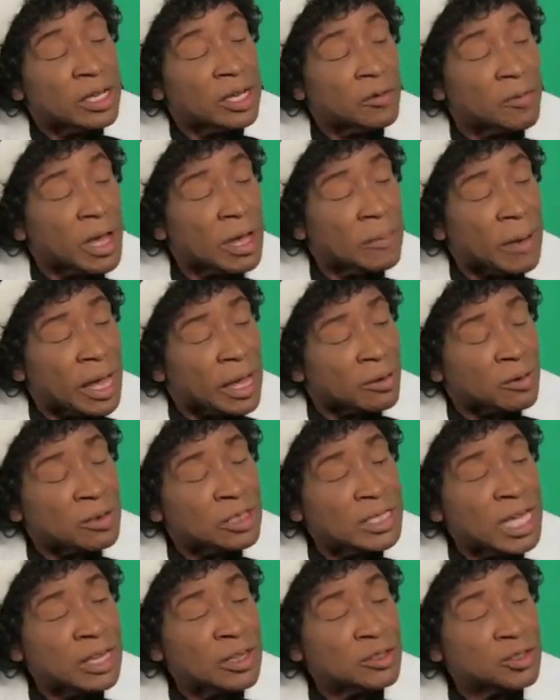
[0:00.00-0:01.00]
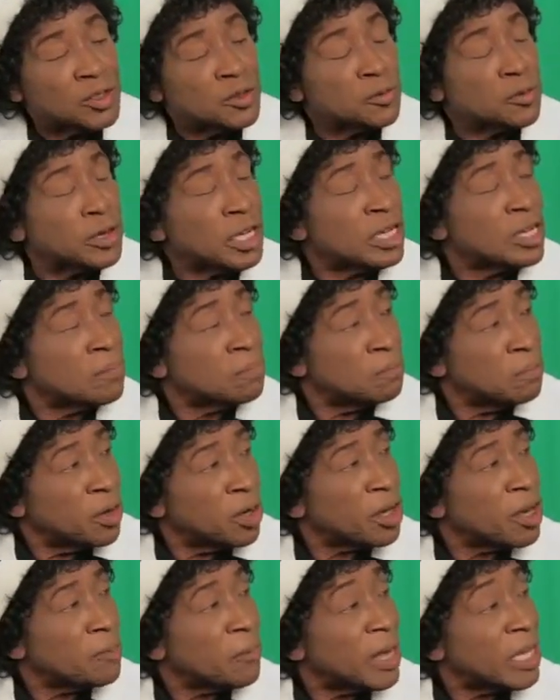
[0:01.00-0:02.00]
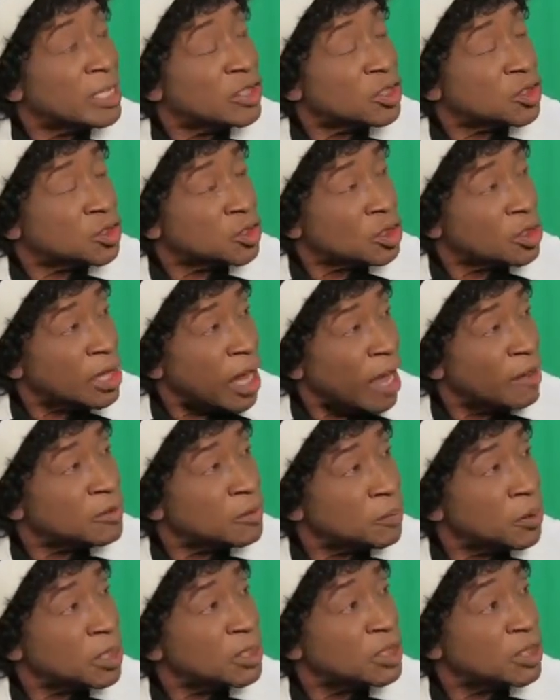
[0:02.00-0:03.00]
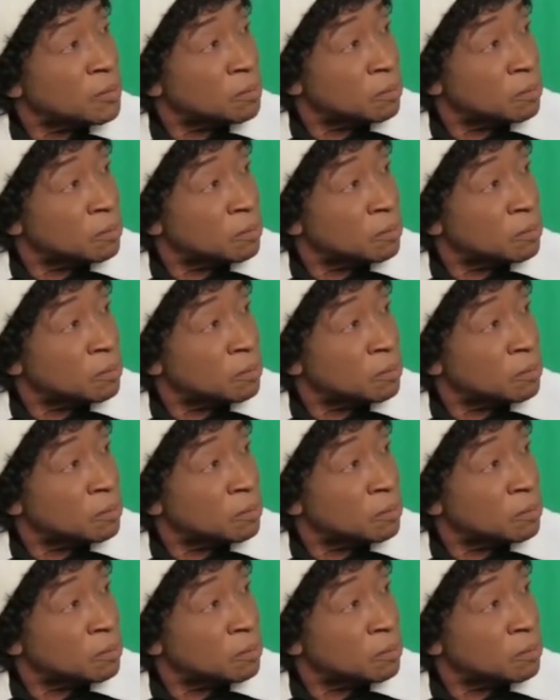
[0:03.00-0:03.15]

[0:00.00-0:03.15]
And Rabbi, I understand that you've written a book about, is it your life's book? Is